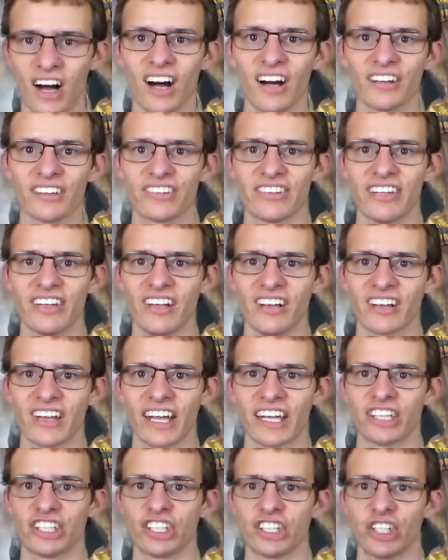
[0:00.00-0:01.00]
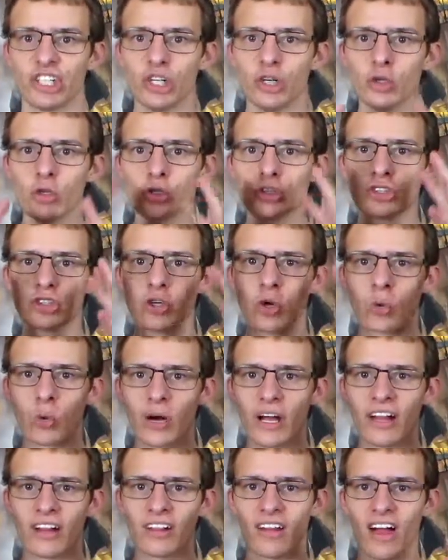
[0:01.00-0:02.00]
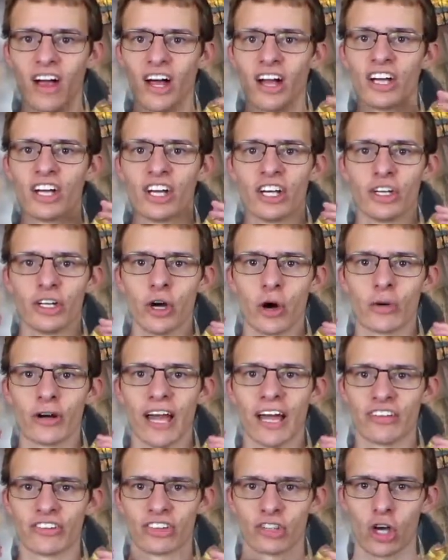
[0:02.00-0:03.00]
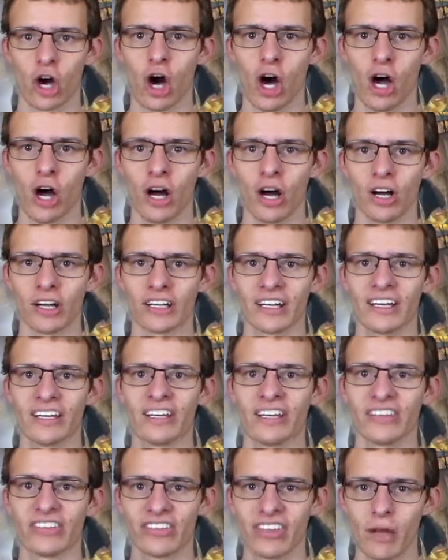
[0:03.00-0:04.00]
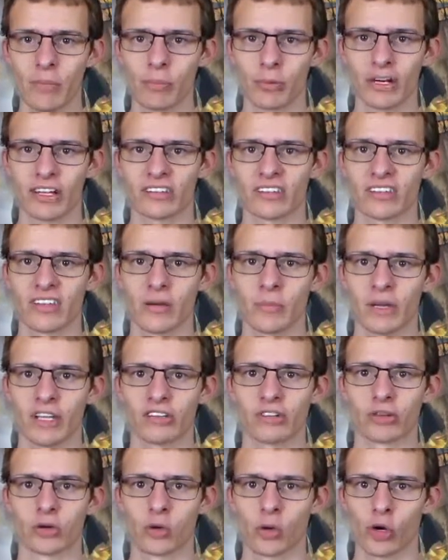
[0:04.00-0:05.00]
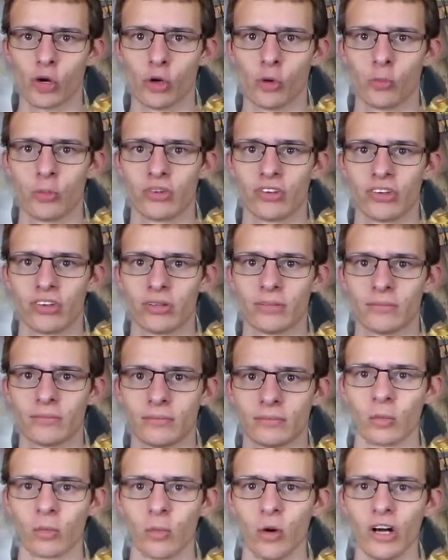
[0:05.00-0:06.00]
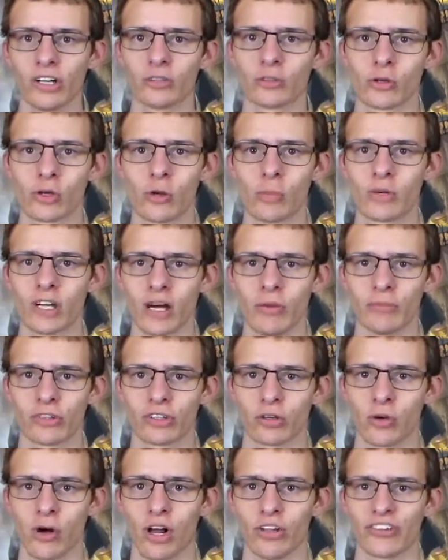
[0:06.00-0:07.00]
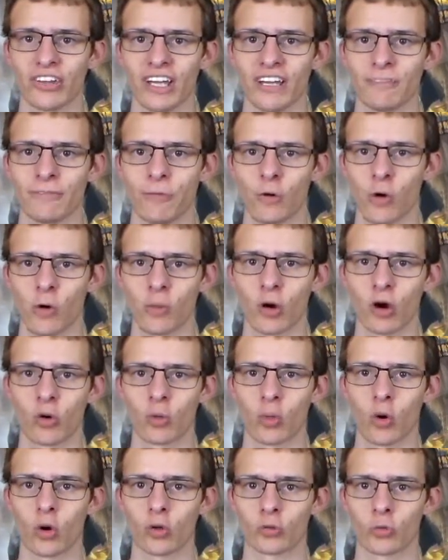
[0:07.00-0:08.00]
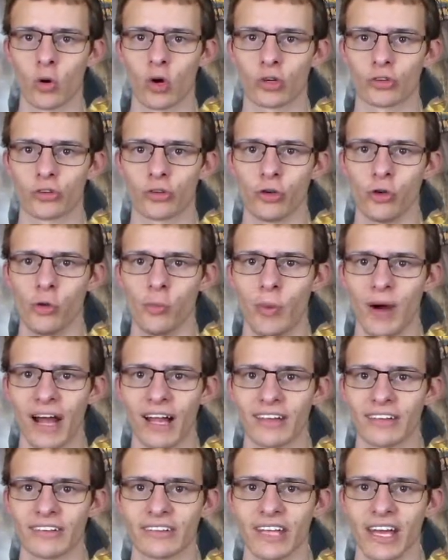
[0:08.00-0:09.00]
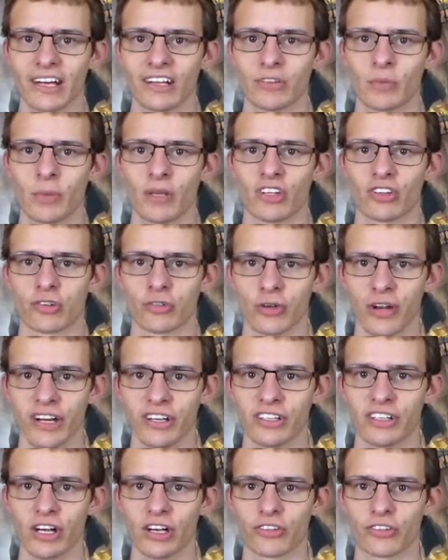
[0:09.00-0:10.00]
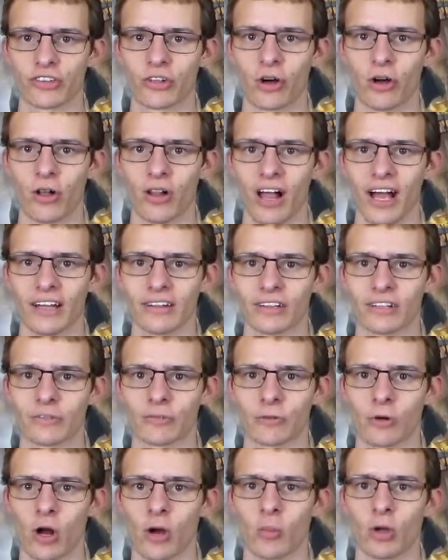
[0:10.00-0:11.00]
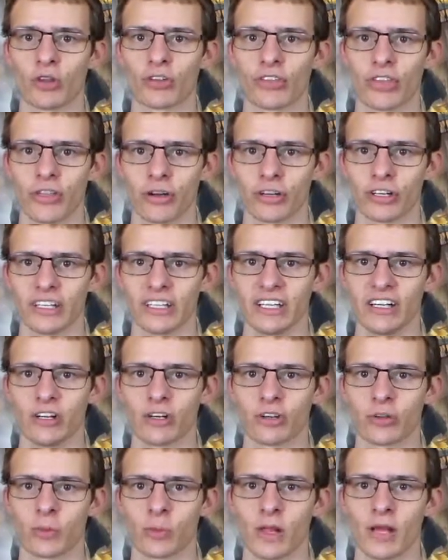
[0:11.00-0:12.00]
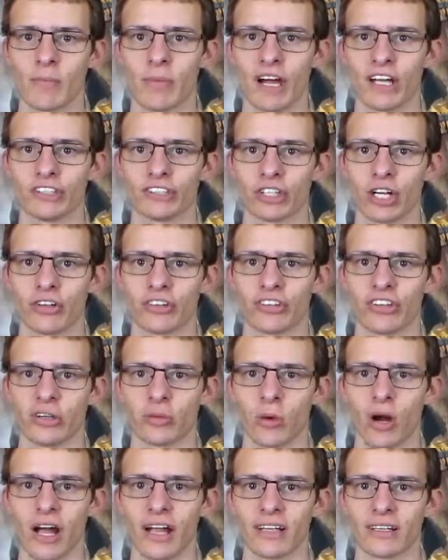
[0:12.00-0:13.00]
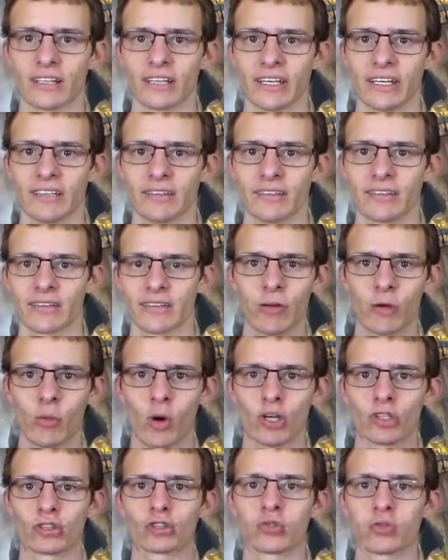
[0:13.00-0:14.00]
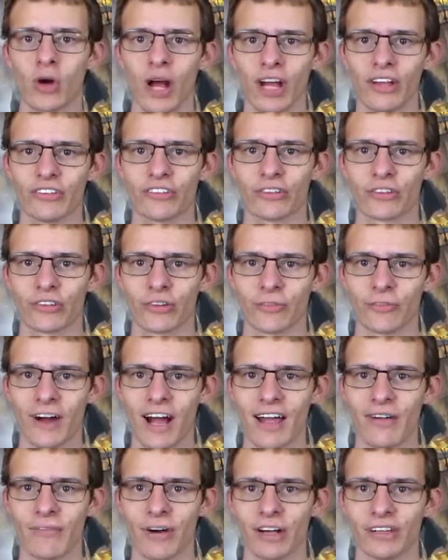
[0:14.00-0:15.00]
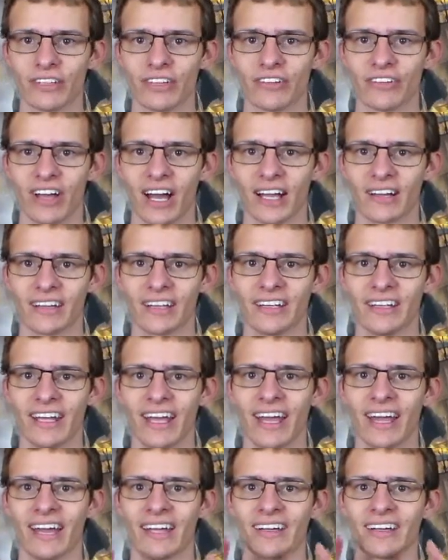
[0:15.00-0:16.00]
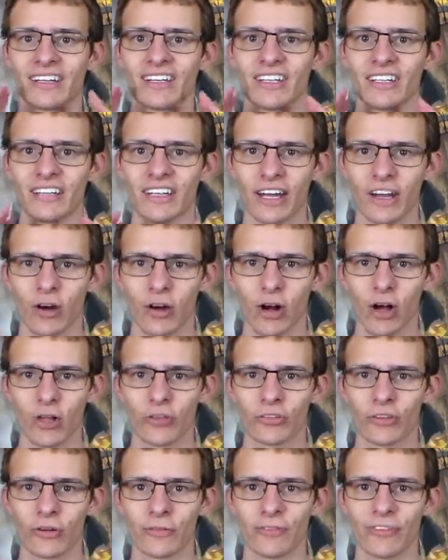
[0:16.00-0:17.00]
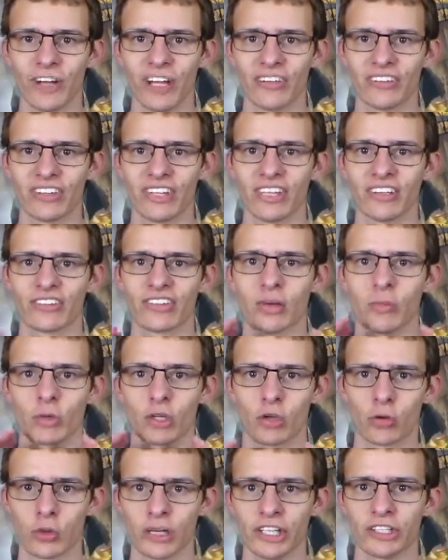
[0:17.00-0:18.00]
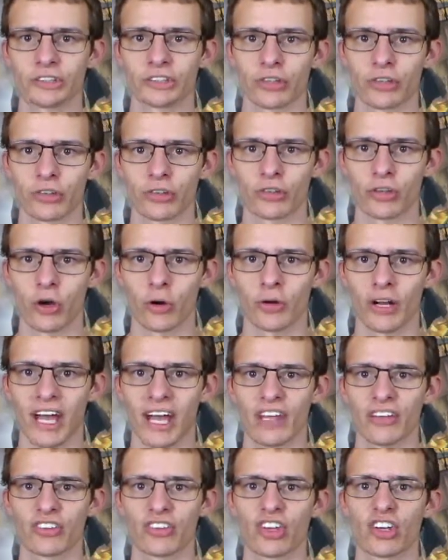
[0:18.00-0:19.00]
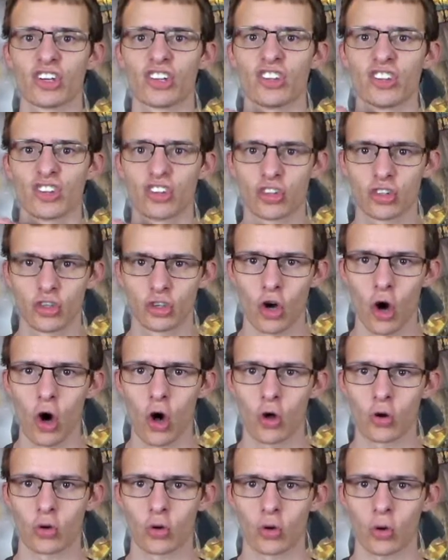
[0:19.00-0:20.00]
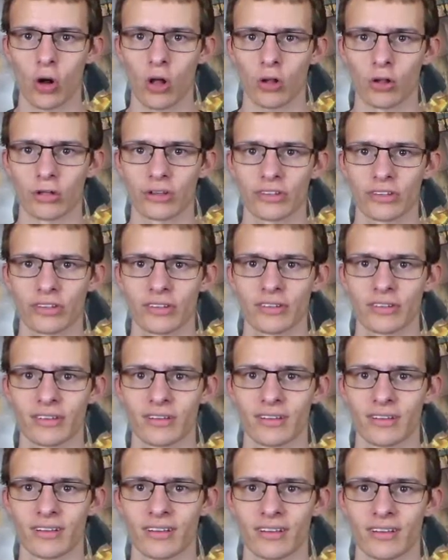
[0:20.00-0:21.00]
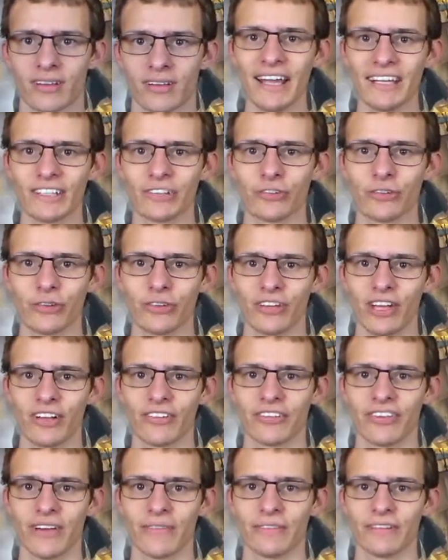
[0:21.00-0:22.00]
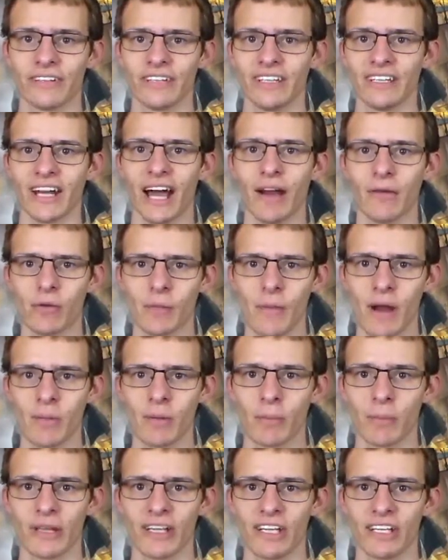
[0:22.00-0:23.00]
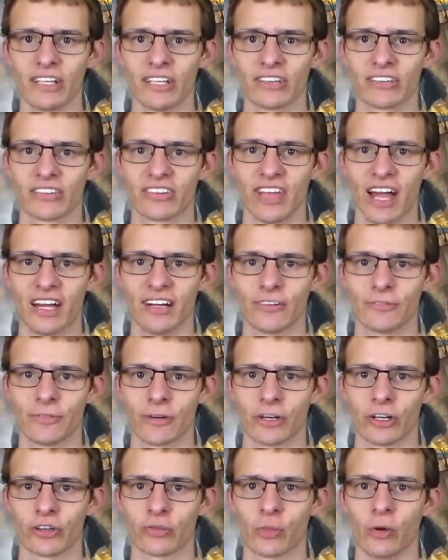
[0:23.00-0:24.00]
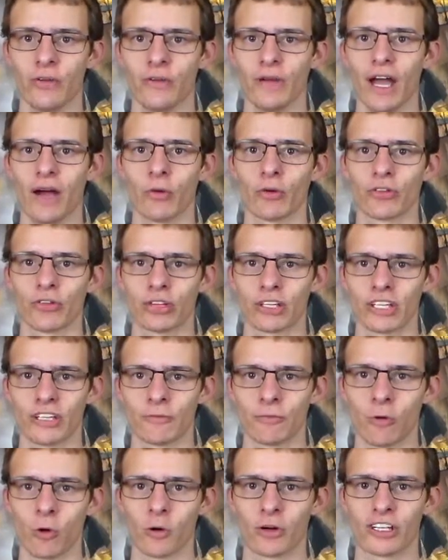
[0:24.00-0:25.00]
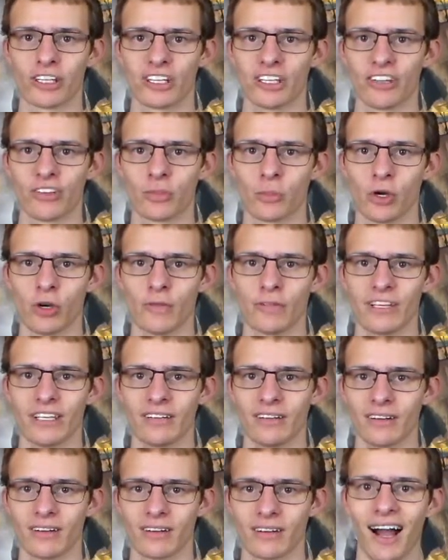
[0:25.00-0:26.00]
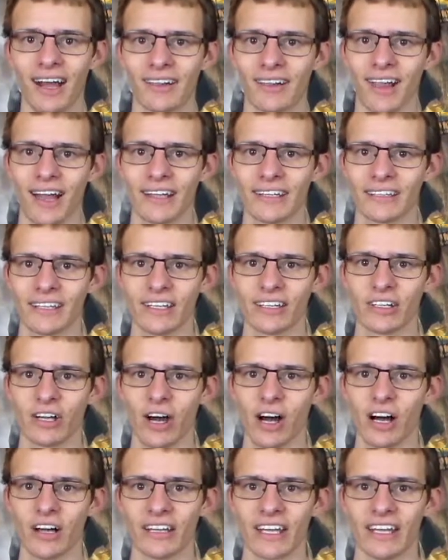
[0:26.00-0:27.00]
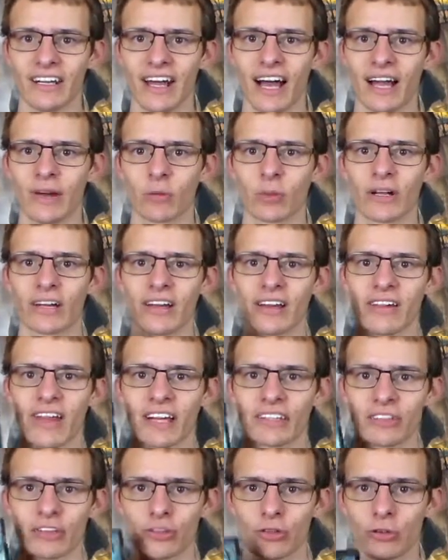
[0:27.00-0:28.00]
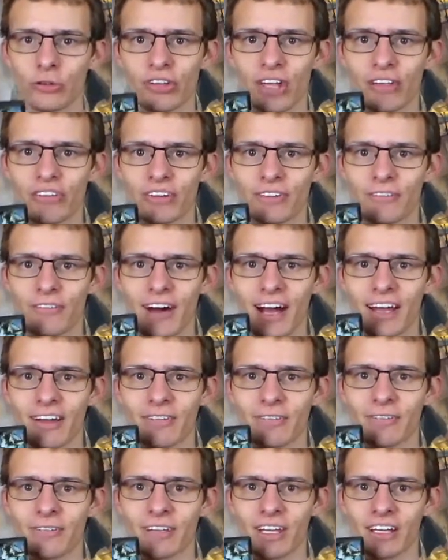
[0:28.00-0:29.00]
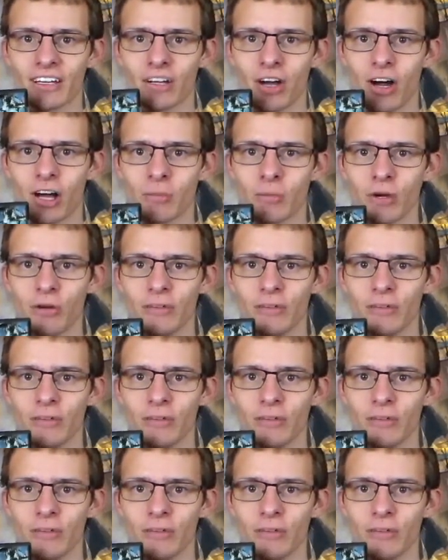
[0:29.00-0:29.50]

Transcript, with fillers: until a huge gorilla known as Kong separates them into groups one group comes across a former World War II pilot that has been stranded on Skull Island for almost 30 years, played by John C. Reilly. Everyone tries to survive on this island, and they are also facing some creatures known as skull crawlers. Back in 2017, I remember being excited for this movie. I was looking forward to this movie. I like King Kong and I really liked the 2005 King Kong